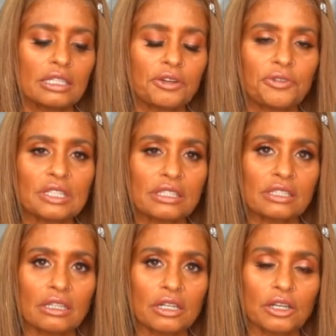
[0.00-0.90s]
different
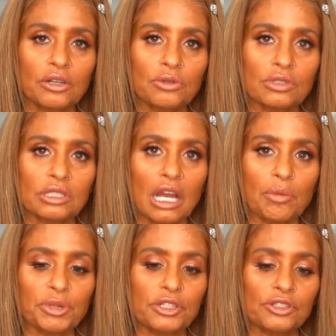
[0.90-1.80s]
silicone
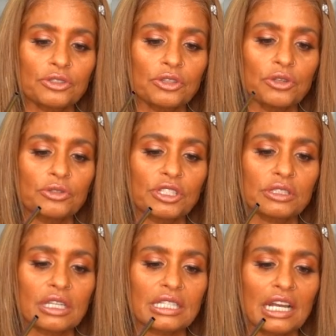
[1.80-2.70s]
toppers, so you
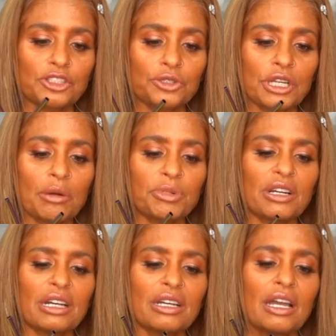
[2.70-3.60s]
just attach your
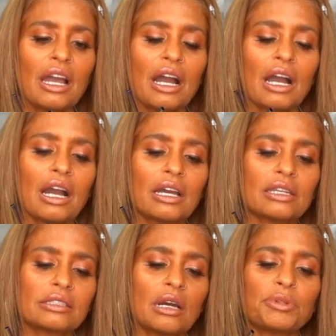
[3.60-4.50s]
topper
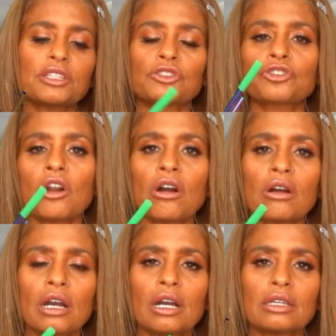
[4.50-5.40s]
on top of the
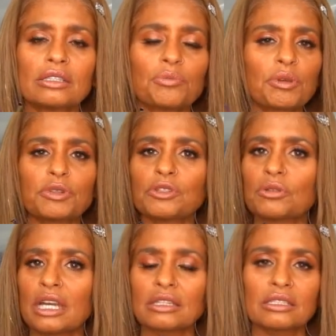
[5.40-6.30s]
straw. Some people
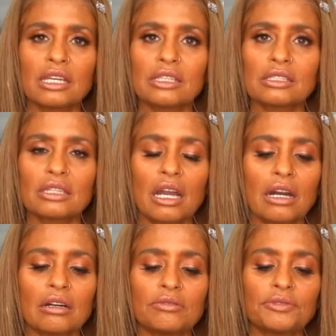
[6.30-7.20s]
don't like the taste
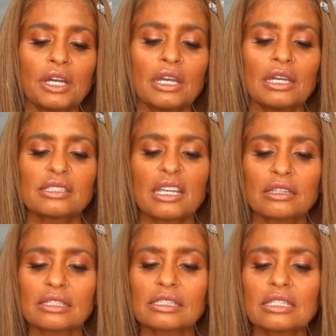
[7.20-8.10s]
of
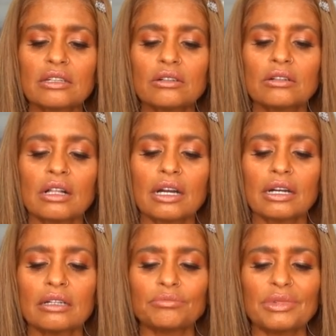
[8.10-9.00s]
stainless steel,
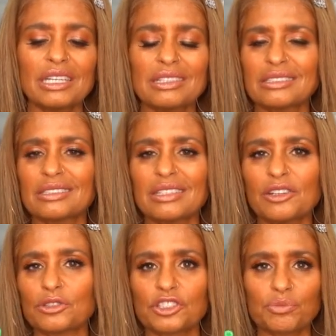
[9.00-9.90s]
and
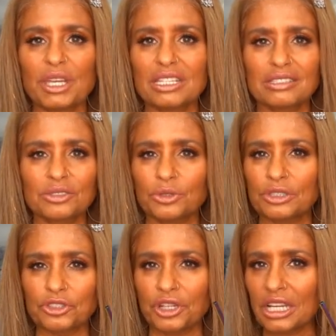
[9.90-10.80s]
just makes
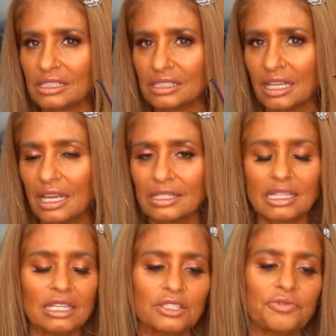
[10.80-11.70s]
certain drinks
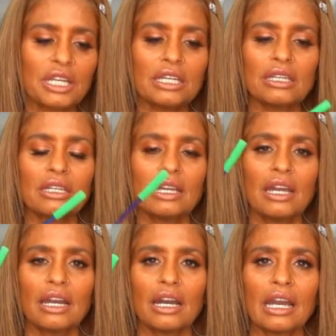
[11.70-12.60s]
taste funny.
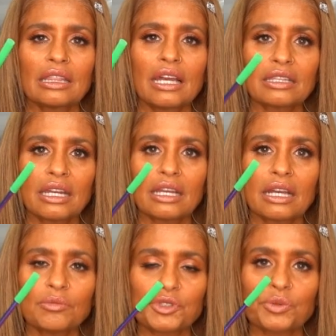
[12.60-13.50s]
I like that it
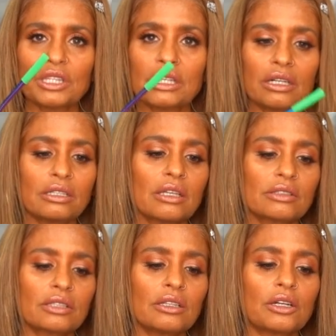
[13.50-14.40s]
comes with the
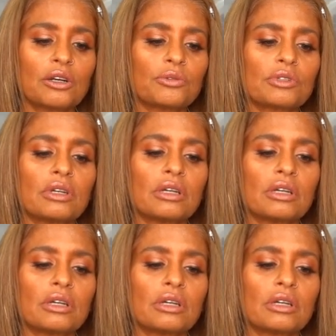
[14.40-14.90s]
silicone